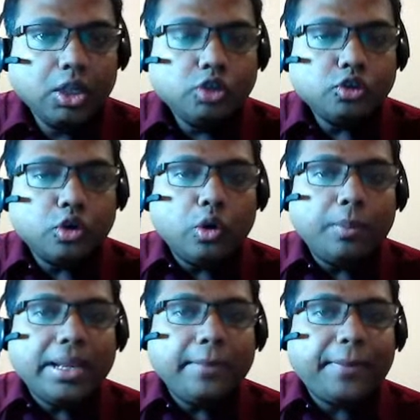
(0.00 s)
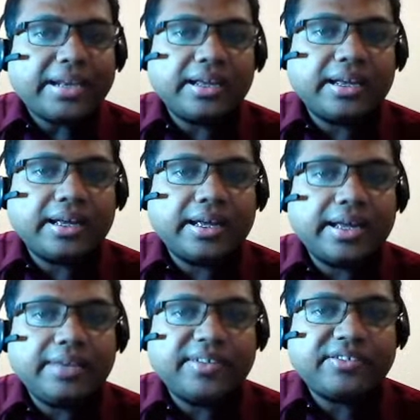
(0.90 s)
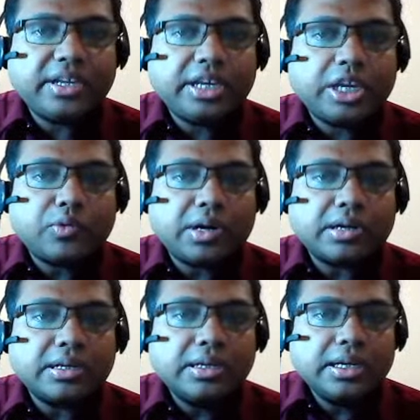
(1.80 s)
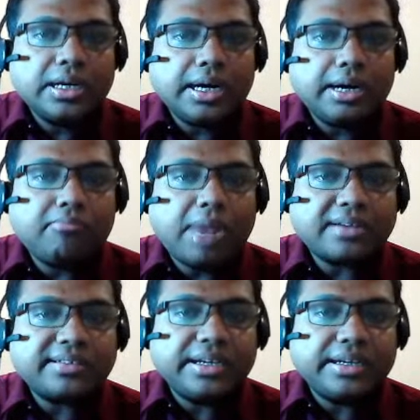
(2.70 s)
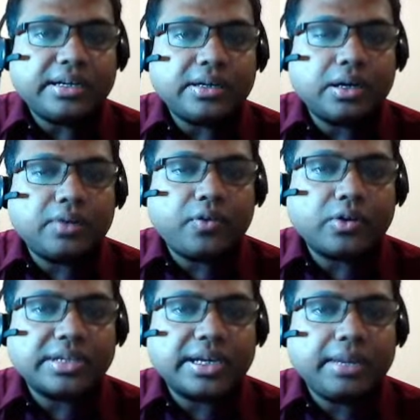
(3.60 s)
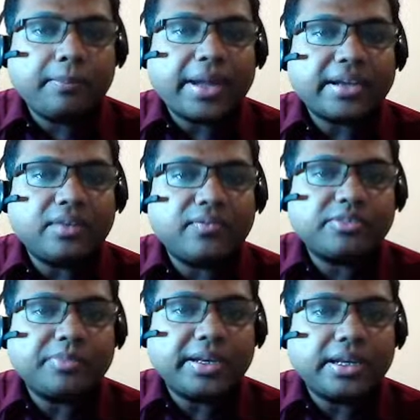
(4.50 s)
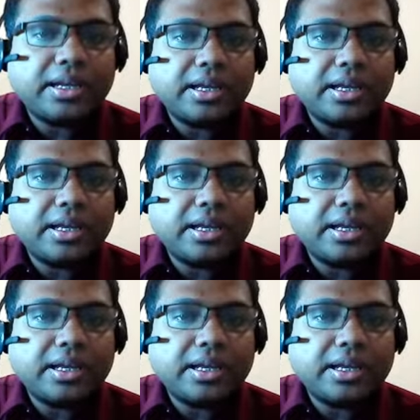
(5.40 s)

So global impact investing network, Mars Center for the impact investment